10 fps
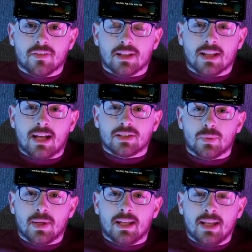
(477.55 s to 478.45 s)
for the last
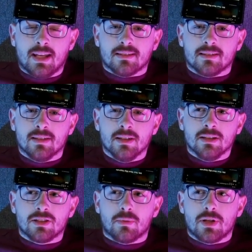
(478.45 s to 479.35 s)
20 years.
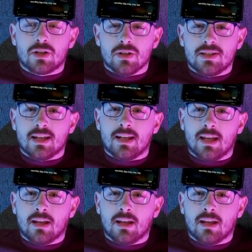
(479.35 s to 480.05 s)
So we should see an